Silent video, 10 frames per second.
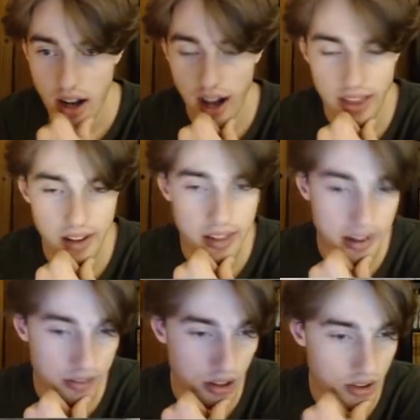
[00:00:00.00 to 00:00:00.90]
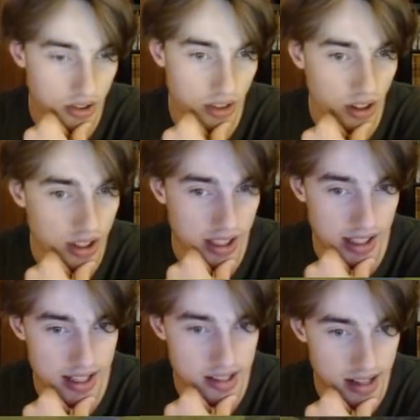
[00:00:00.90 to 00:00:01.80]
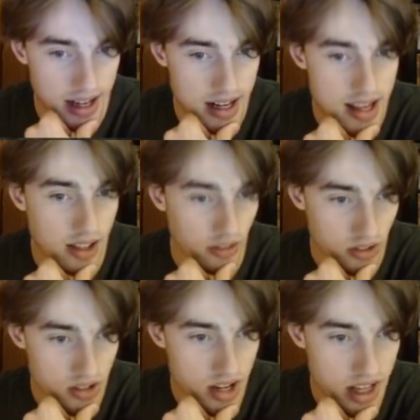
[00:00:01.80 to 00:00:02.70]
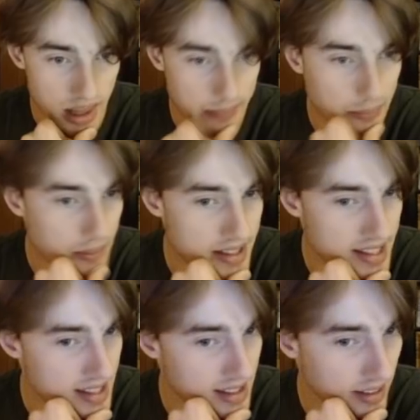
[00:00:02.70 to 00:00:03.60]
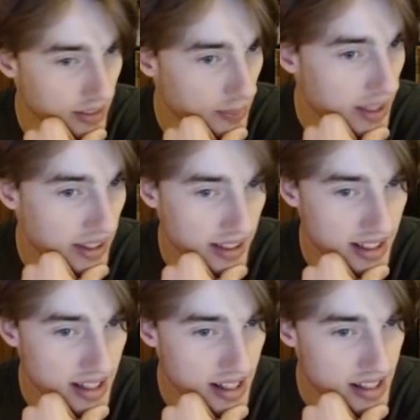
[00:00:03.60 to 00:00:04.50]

I think I like Florida a lot here. Is there any hills? The problem is this is a little hilly.